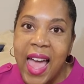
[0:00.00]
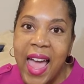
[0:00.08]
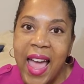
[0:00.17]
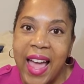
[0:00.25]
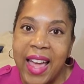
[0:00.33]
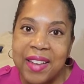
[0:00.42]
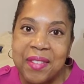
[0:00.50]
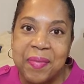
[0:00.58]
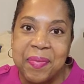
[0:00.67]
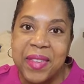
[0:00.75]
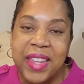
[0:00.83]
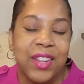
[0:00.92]
And
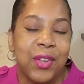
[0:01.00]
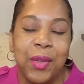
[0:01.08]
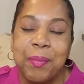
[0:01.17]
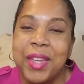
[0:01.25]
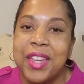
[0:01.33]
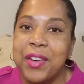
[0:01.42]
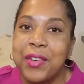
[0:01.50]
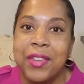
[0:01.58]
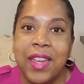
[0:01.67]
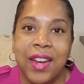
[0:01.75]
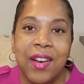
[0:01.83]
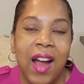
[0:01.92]
he told me years
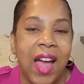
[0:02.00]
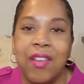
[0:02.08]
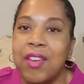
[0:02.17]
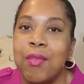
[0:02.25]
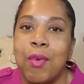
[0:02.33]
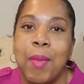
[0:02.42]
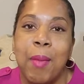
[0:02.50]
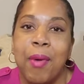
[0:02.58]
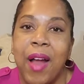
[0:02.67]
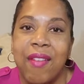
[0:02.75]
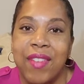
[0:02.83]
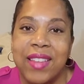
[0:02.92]
later, I don't even
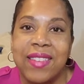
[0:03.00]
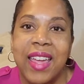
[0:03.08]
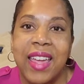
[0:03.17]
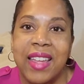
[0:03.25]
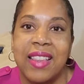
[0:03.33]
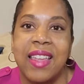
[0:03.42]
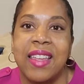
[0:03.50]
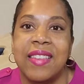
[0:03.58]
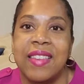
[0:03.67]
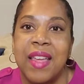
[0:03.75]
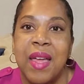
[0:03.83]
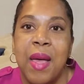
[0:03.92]
remember saying this,